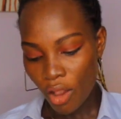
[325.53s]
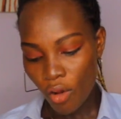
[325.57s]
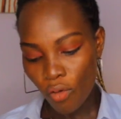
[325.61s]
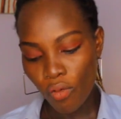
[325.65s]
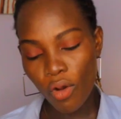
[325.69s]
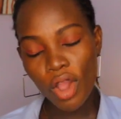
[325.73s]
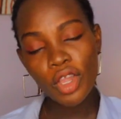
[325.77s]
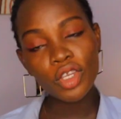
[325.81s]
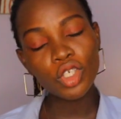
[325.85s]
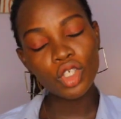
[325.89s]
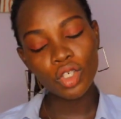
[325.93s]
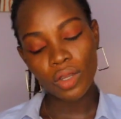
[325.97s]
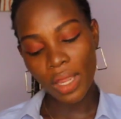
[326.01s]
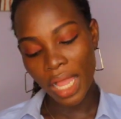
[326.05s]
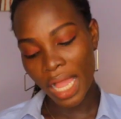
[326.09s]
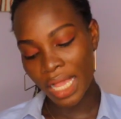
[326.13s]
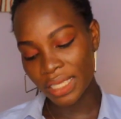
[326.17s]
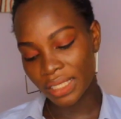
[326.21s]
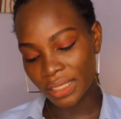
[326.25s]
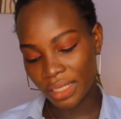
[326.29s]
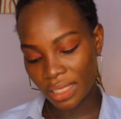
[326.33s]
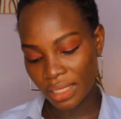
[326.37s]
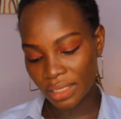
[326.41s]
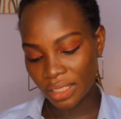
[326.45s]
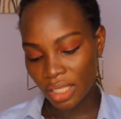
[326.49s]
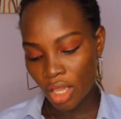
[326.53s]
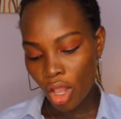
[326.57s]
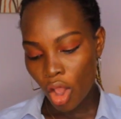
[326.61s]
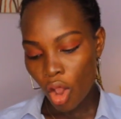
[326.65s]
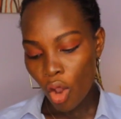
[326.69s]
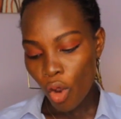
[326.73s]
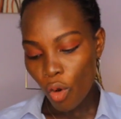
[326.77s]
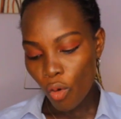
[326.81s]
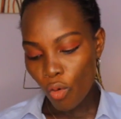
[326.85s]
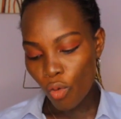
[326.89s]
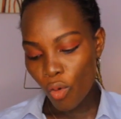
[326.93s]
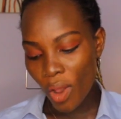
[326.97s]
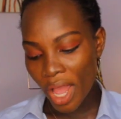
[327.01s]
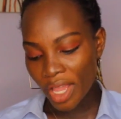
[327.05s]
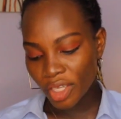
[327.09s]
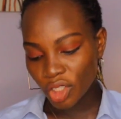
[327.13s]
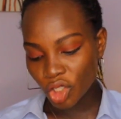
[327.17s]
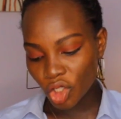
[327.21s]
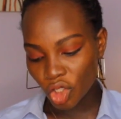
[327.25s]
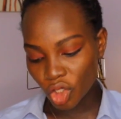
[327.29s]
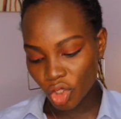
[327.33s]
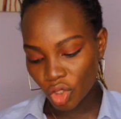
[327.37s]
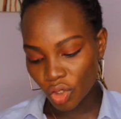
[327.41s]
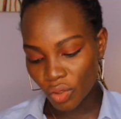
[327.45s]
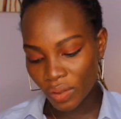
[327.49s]
What you should ask is, when
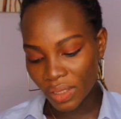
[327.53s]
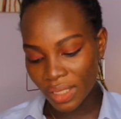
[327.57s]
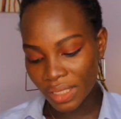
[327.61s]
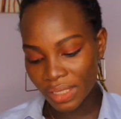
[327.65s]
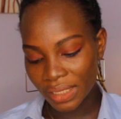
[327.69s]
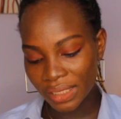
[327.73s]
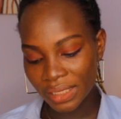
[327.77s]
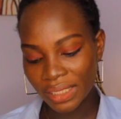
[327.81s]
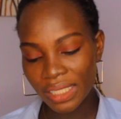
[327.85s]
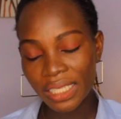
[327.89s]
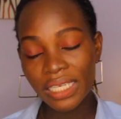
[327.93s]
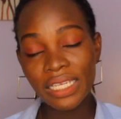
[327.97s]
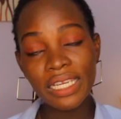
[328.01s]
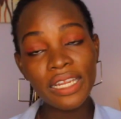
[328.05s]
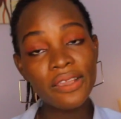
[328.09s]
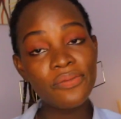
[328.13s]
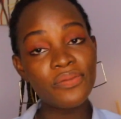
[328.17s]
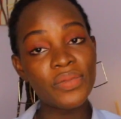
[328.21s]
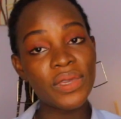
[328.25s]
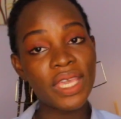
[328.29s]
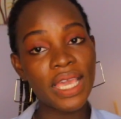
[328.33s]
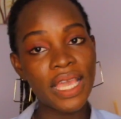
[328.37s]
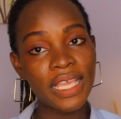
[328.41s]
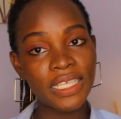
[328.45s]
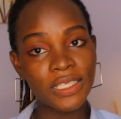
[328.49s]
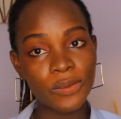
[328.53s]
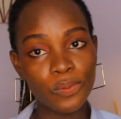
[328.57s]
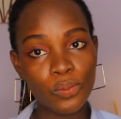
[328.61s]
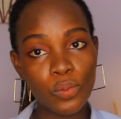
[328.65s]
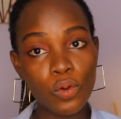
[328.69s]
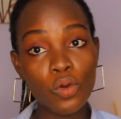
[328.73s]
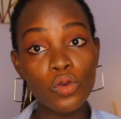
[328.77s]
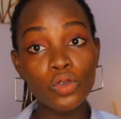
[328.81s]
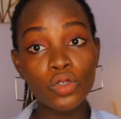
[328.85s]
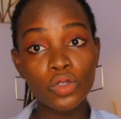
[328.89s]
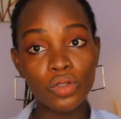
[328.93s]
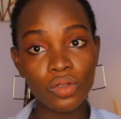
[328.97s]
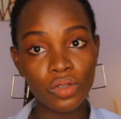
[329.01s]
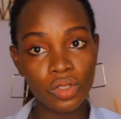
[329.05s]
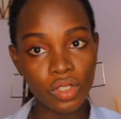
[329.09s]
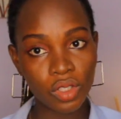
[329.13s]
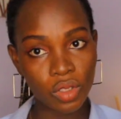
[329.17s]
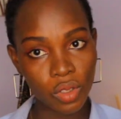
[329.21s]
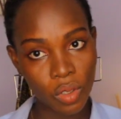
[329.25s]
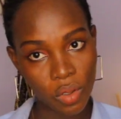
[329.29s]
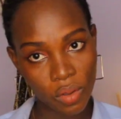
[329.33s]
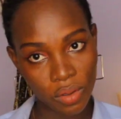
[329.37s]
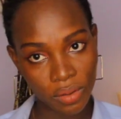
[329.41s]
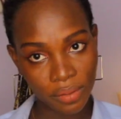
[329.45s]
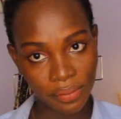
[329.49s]
should the seedling be exposed to
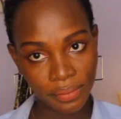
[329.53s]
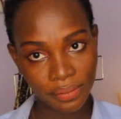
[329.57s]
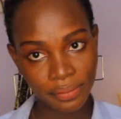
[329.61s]
sun?